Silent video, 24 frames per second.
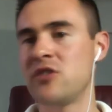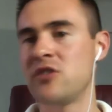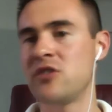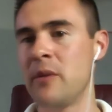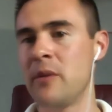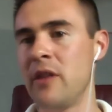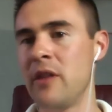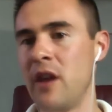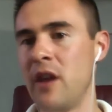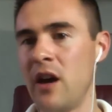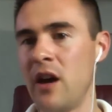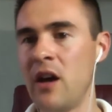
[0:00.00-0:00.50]
or
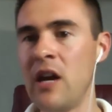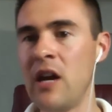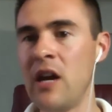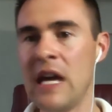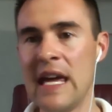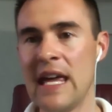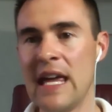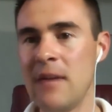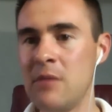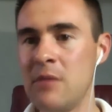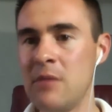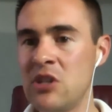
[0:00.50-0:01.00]
some of the
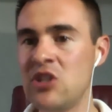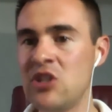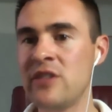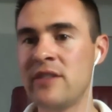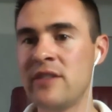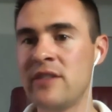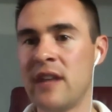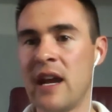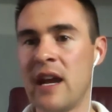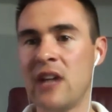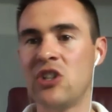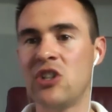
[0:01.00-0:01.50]

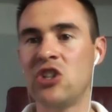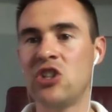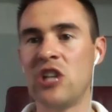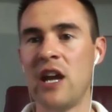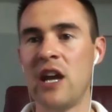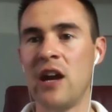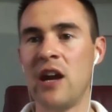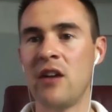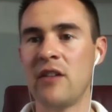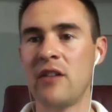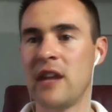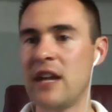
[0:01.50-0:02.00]
images that I
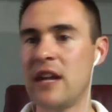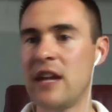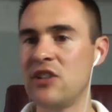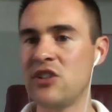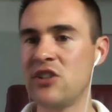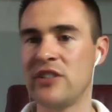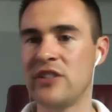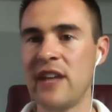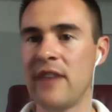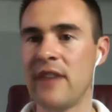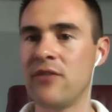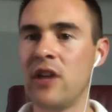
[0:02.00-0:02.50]
share that I
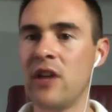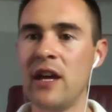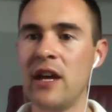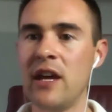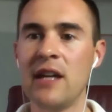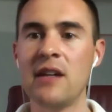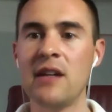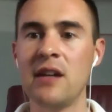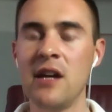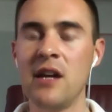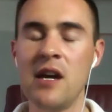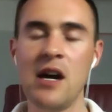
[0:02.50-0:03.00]
just have
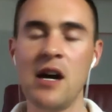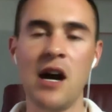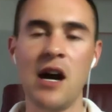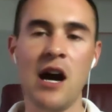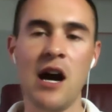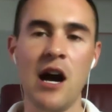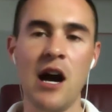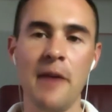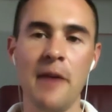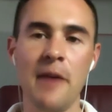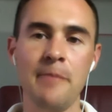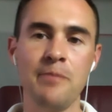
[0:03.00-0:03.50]
like
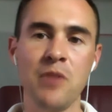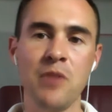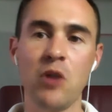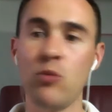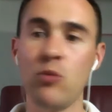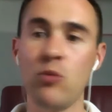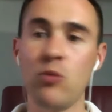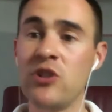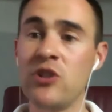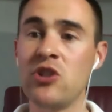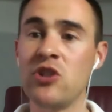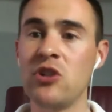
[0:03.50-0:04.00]

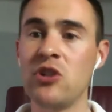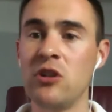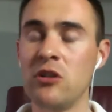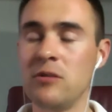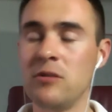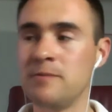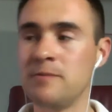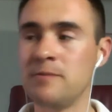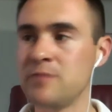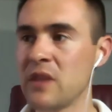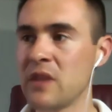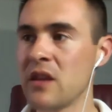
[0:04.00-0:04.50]

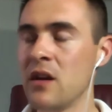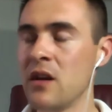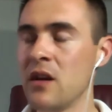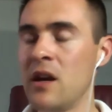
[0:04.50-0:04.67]
original.